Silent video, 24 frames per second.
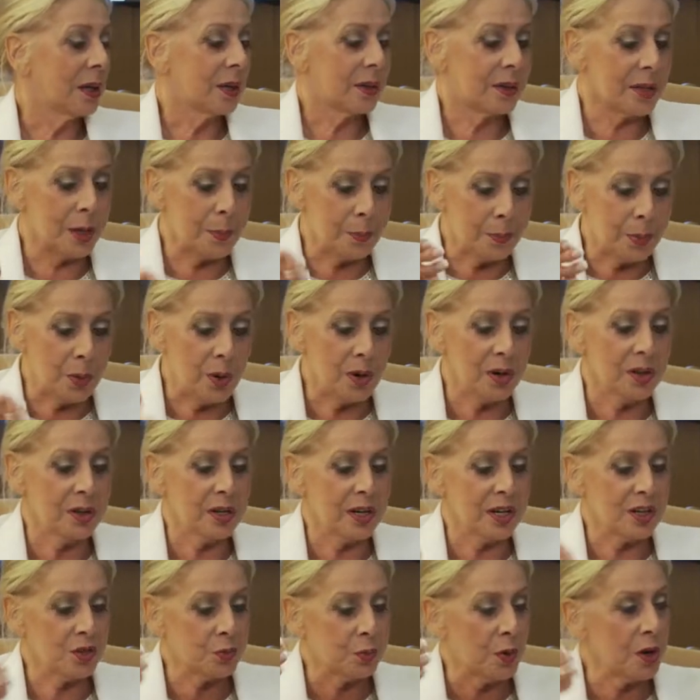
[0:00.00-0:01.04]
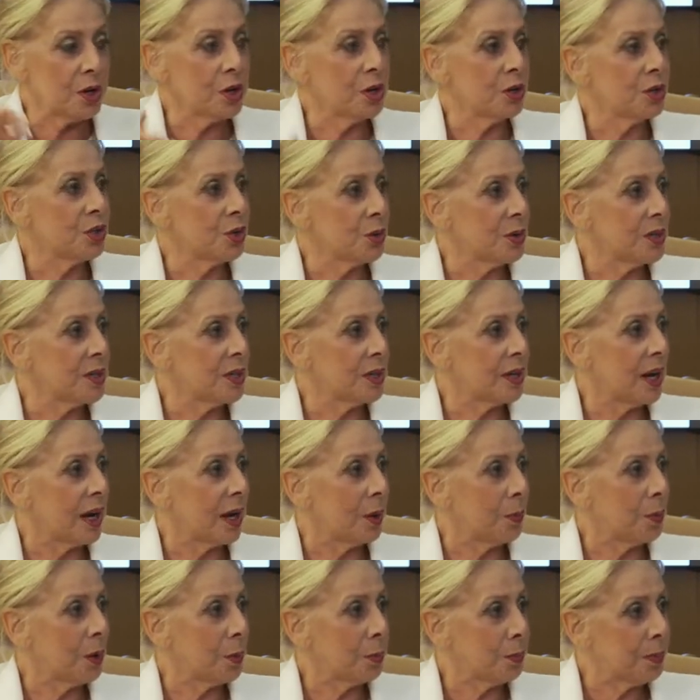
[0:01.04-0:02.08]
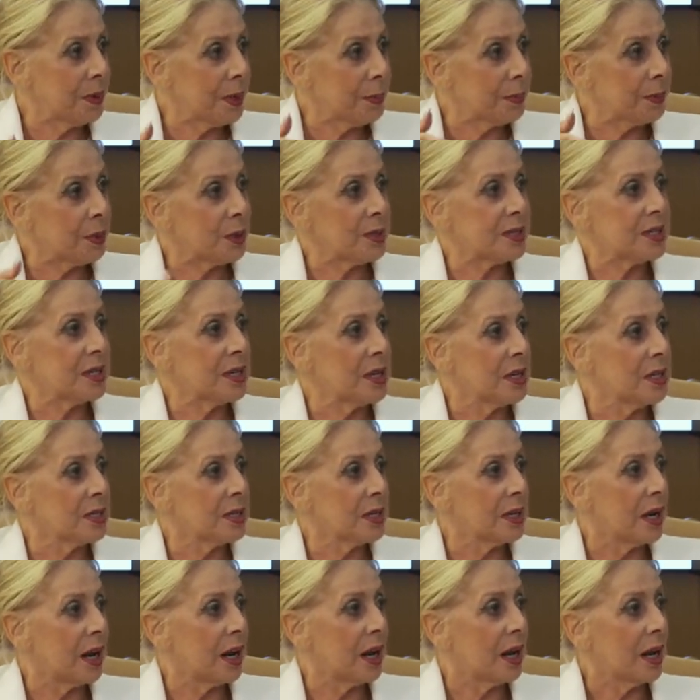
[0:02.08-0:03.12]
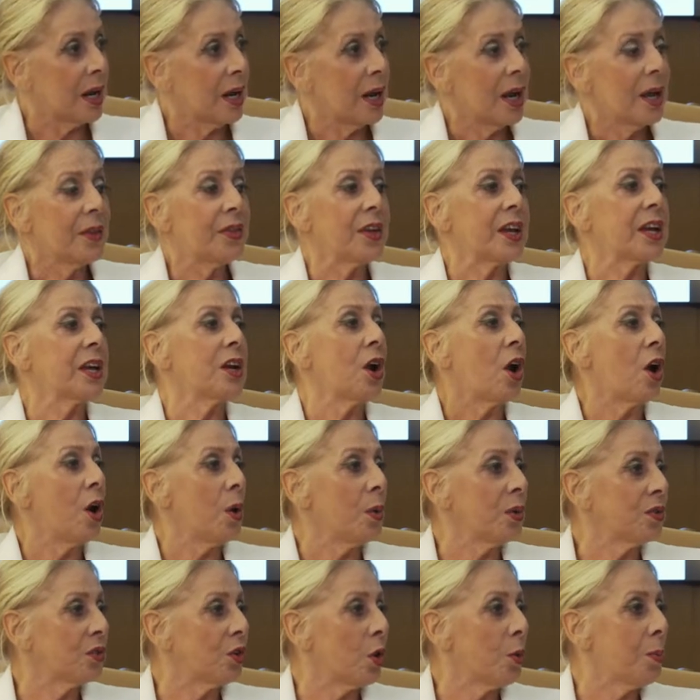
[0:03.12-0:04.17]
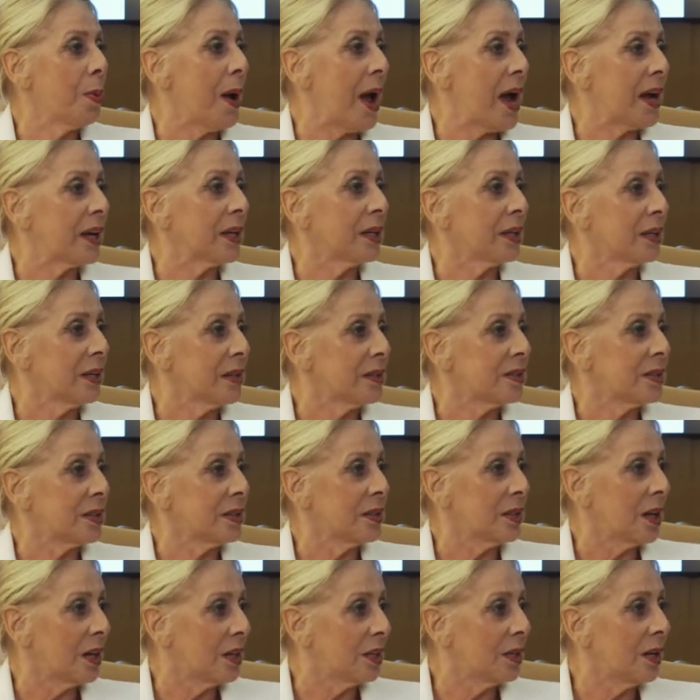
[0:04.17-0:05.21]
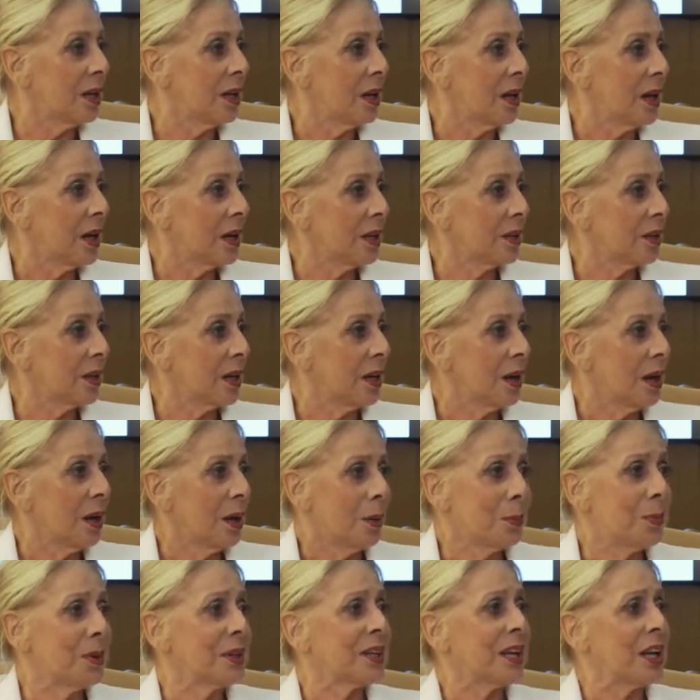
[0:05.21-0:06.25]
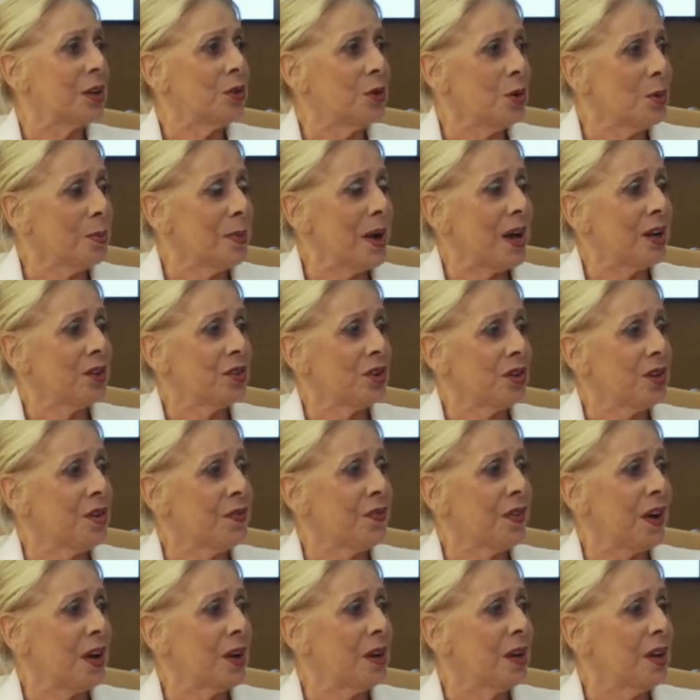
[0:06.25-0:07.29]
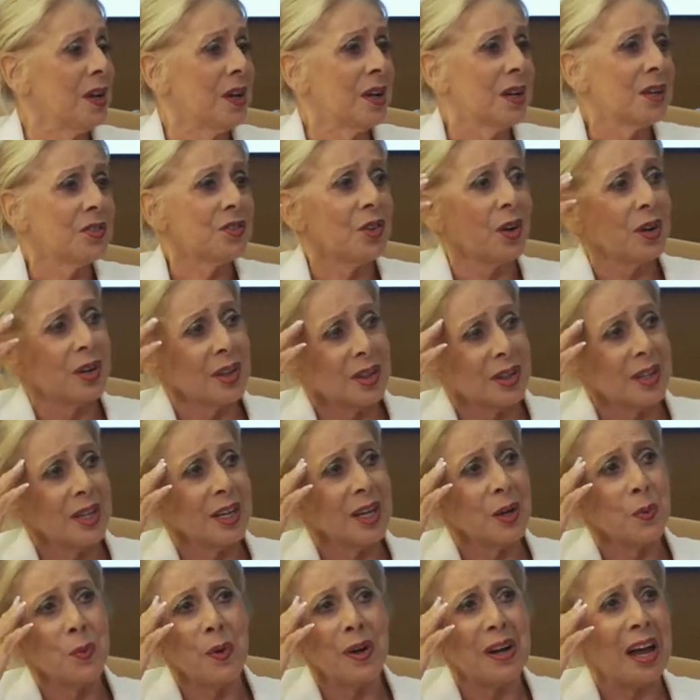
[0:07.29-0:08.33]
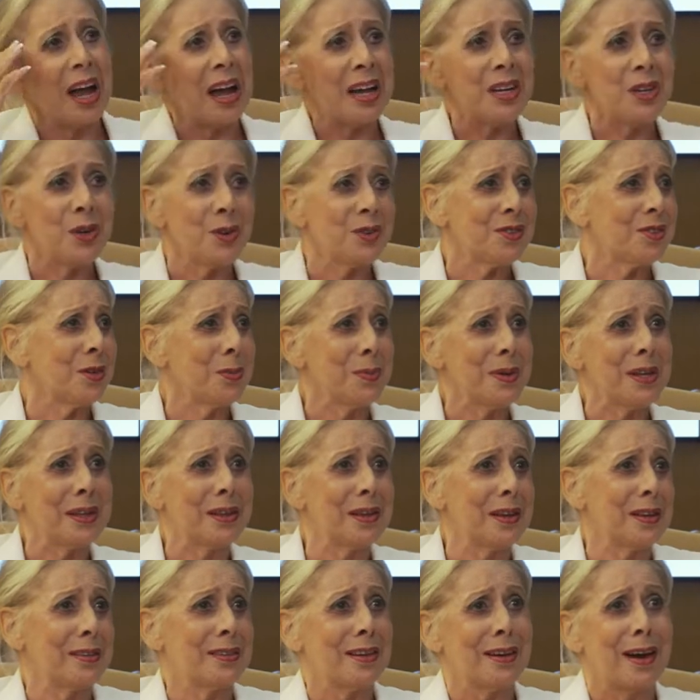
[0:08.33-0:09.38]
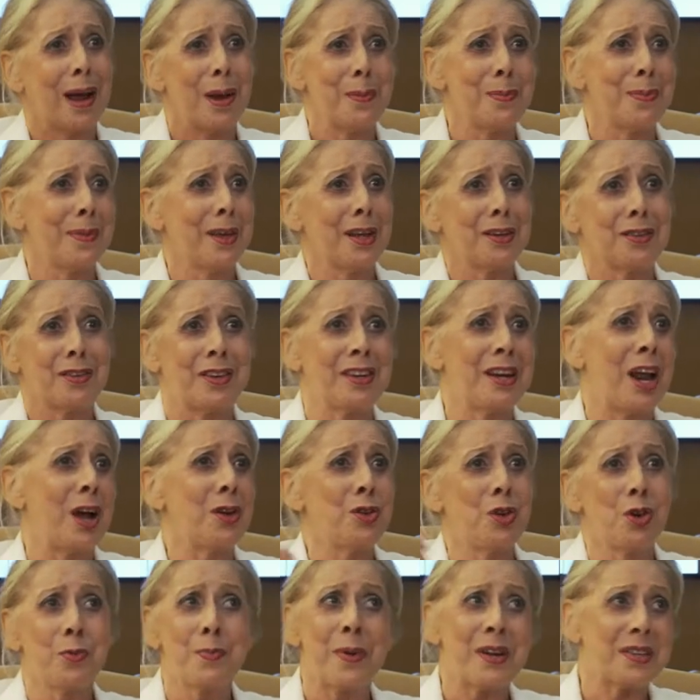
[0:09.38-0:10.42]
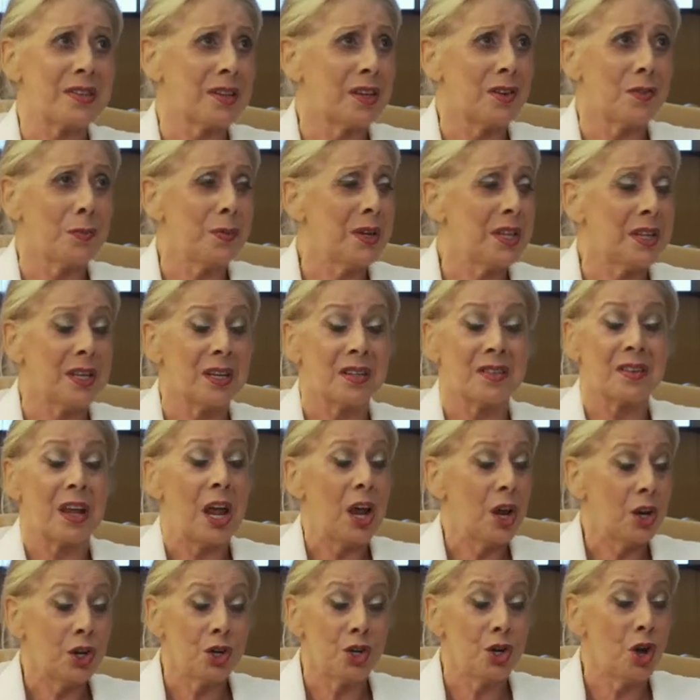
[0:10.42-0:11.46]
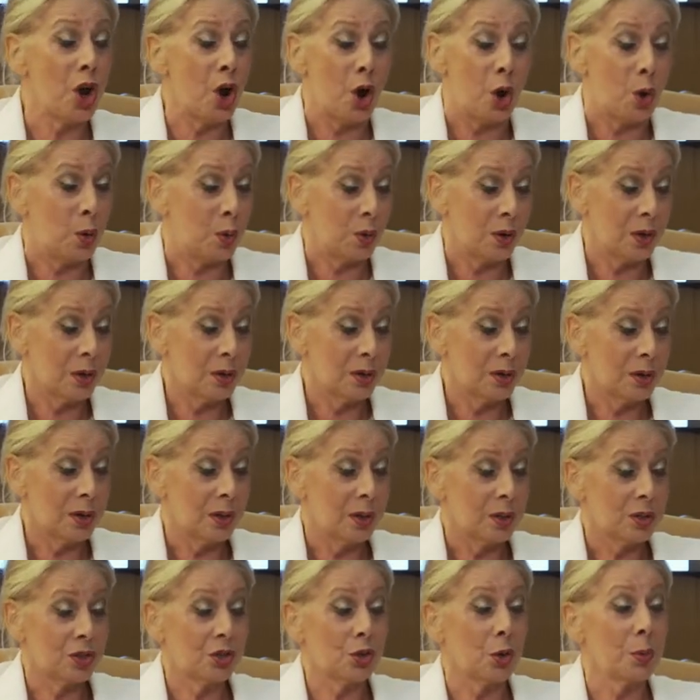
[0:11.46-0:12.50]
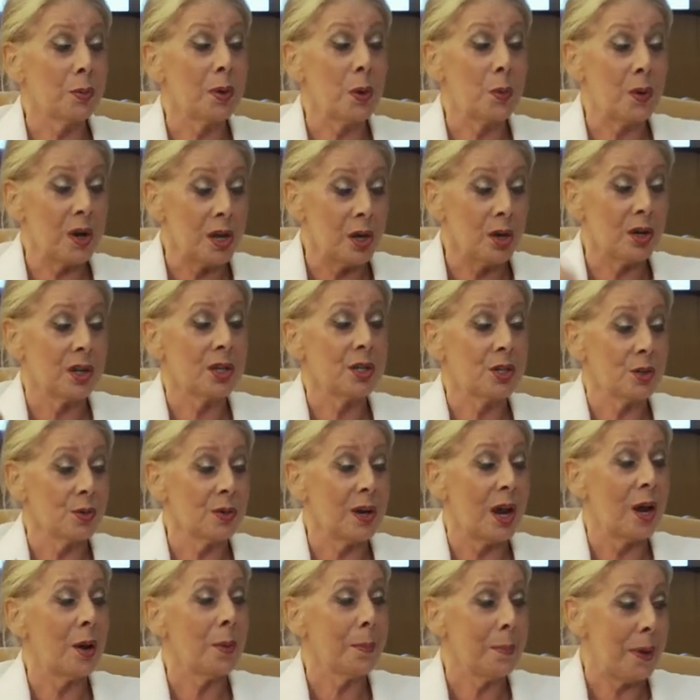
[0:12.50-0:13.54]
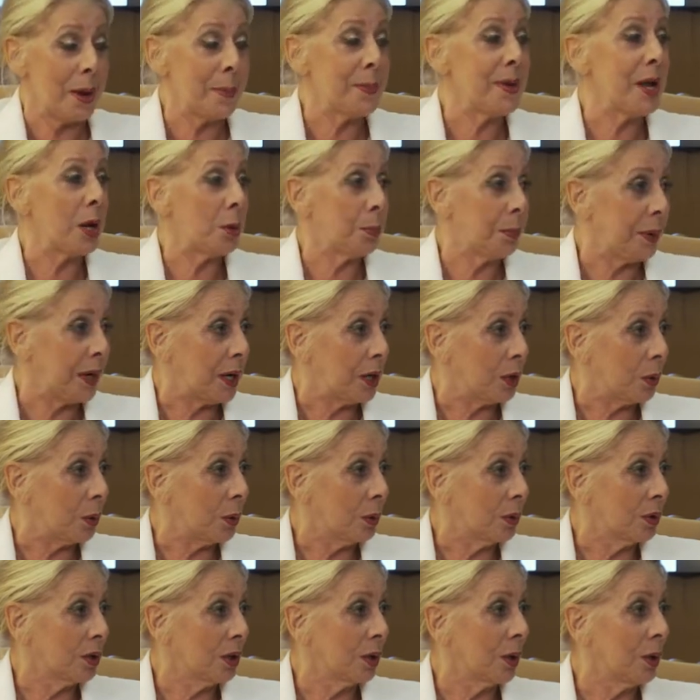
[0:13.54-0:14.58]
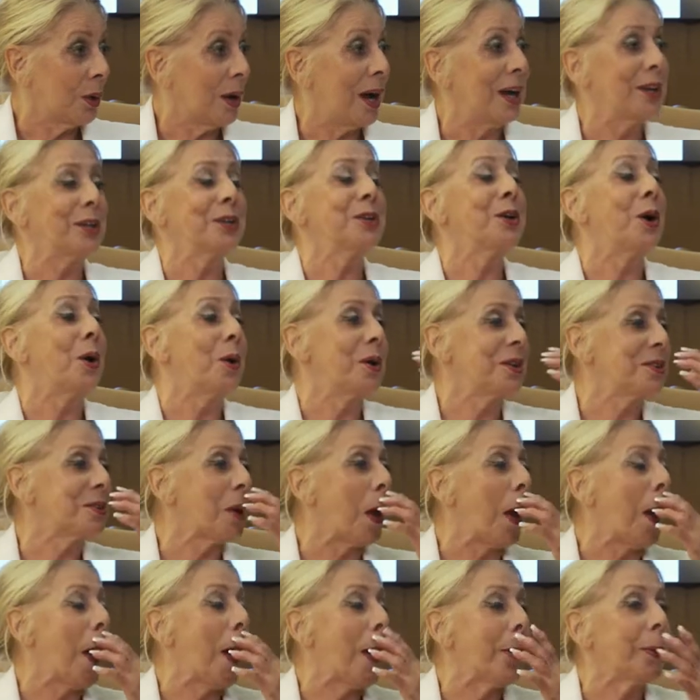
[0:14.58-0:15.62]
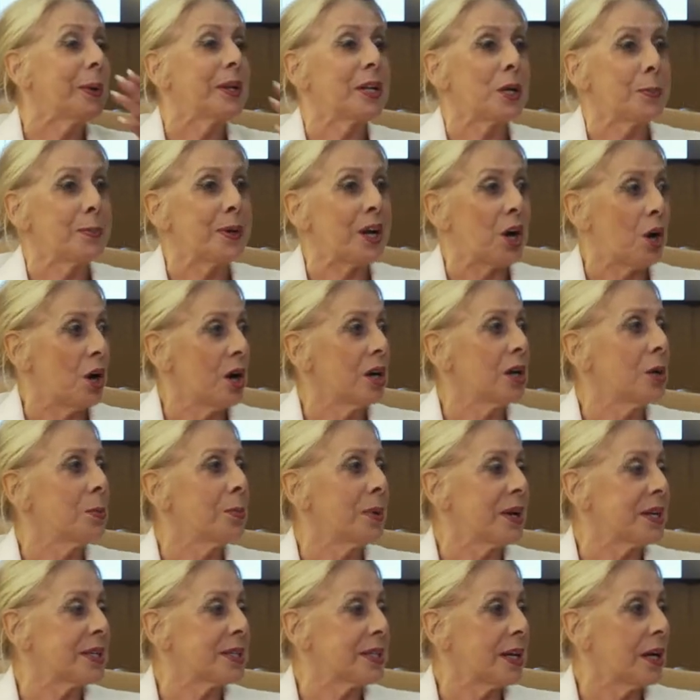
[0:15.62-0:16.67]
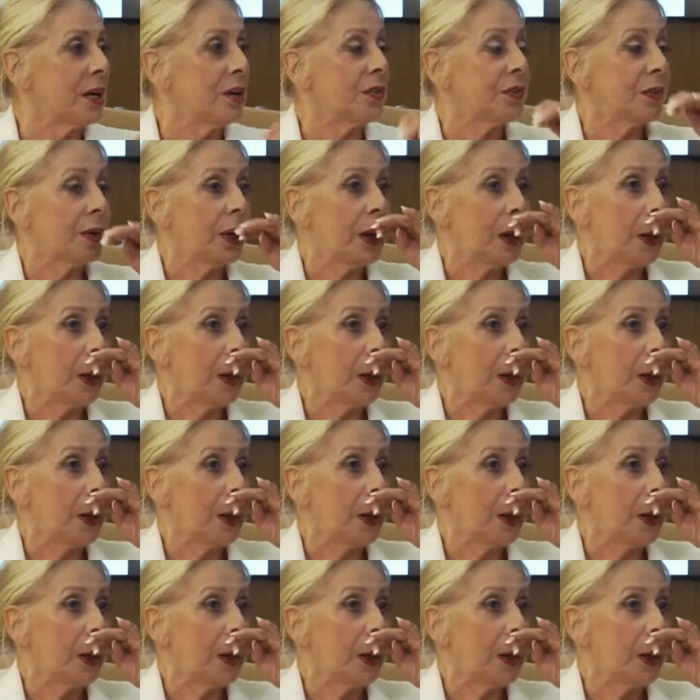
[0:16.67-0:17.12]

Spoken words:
The important thing is what you're doing today, what people are seeing today. They can always go back and listen and think, but can you imagine if I started thinking, well, I used to be this, and I'm this, and now you must give me this. No. Show me what you can do now, maybe I'll pay you. You know, I don't know. I'm a little bit hard on myself.